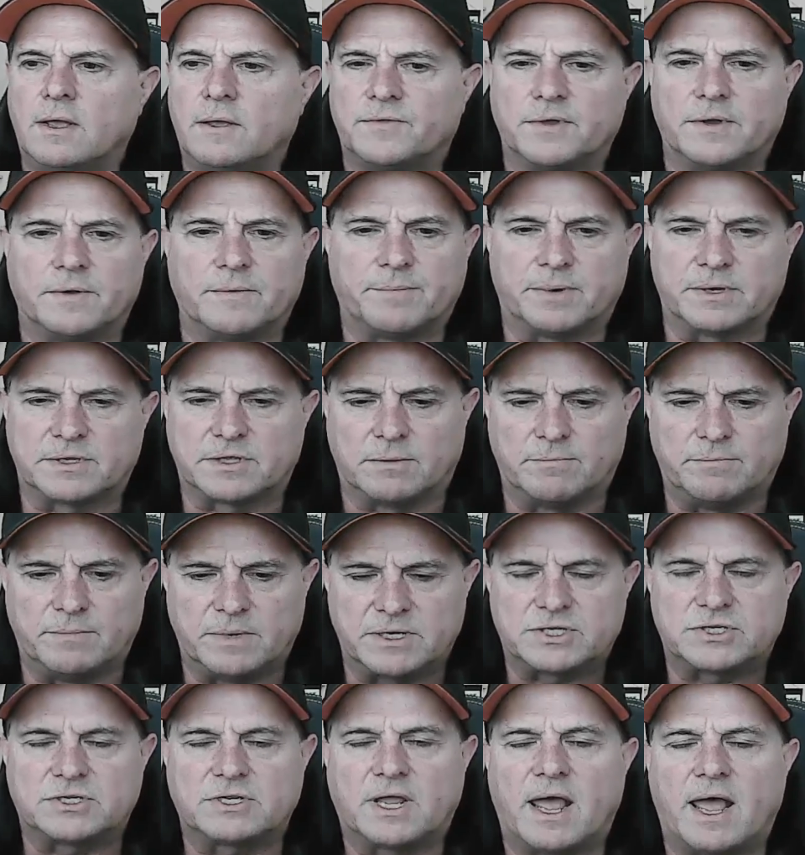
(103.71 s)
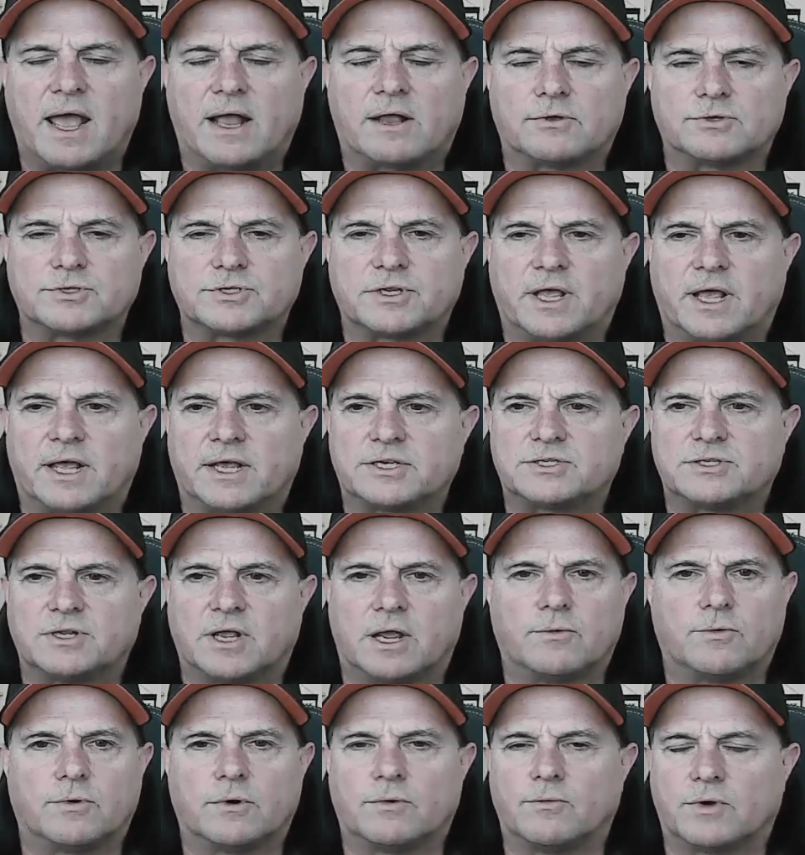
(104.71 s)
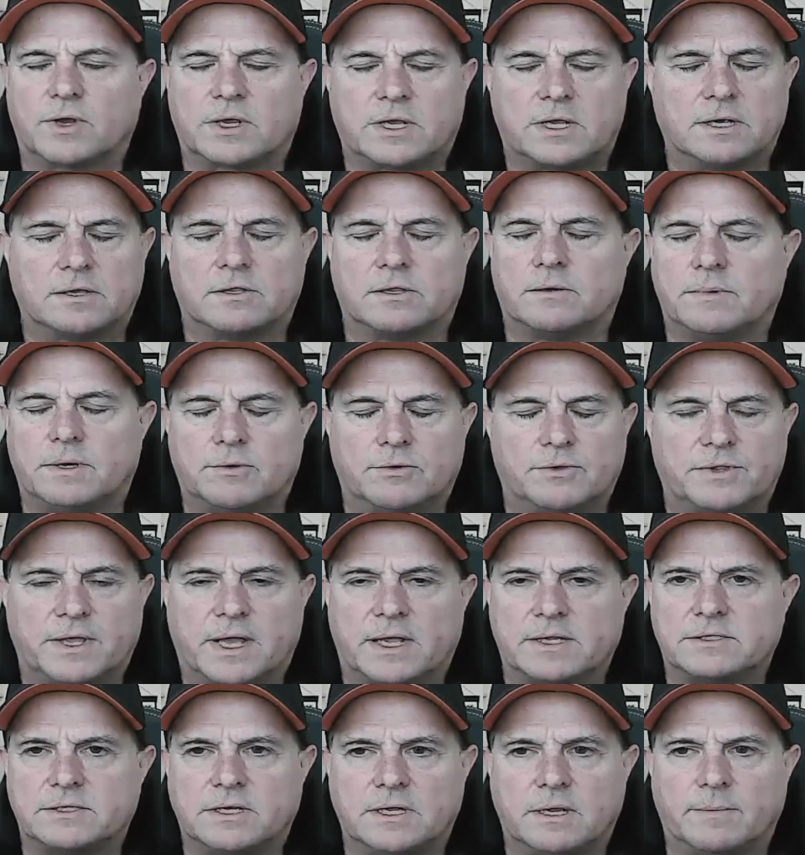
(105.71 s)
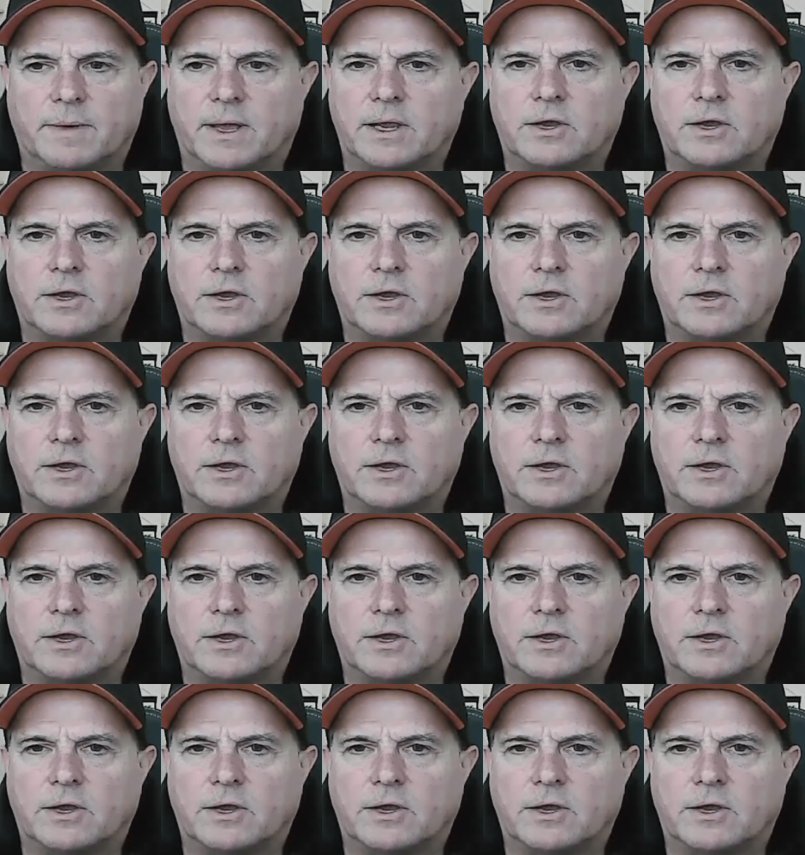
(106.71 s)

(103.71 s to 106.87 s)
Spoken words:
But the missed tackles last night were killing me with that team.